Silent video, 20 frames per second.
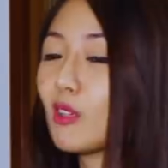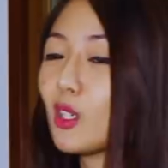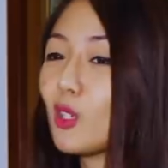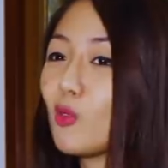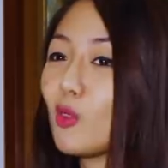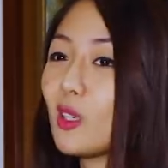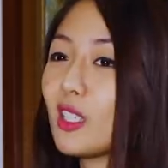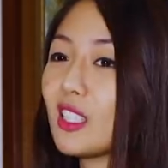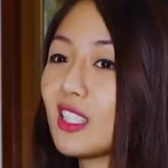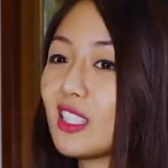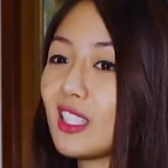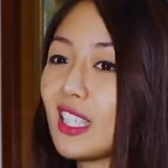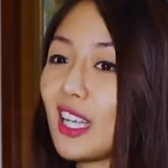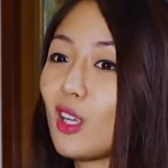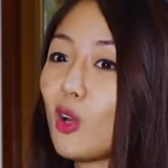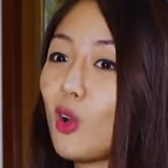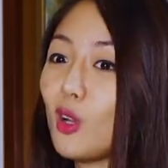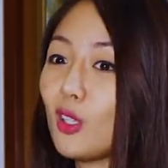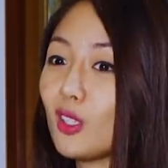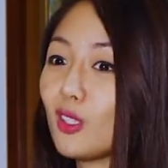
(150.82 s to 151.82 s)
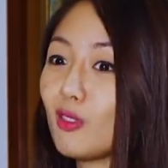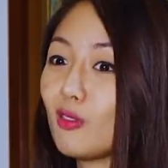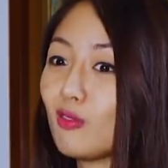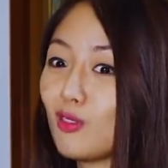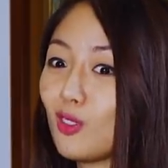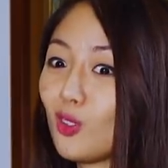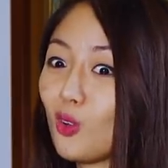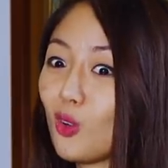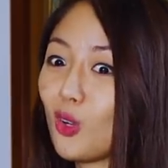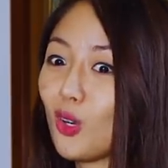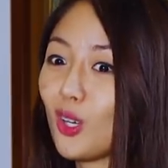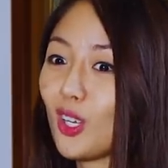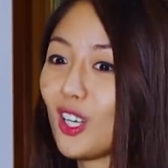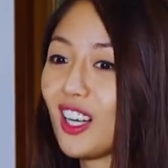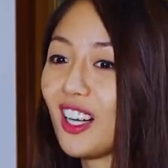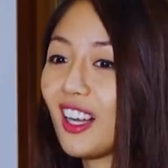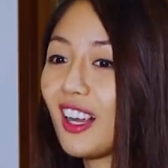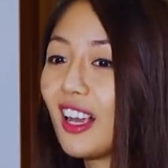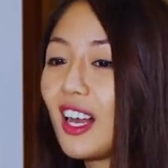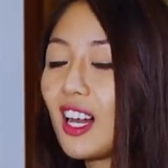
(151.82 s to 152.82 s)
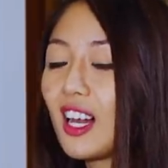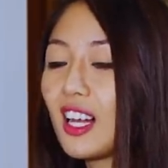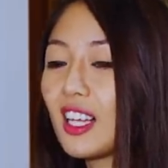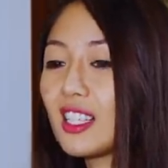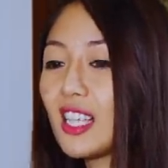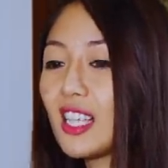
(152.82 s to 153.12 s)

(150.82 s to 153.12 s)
everyone's like on the floor.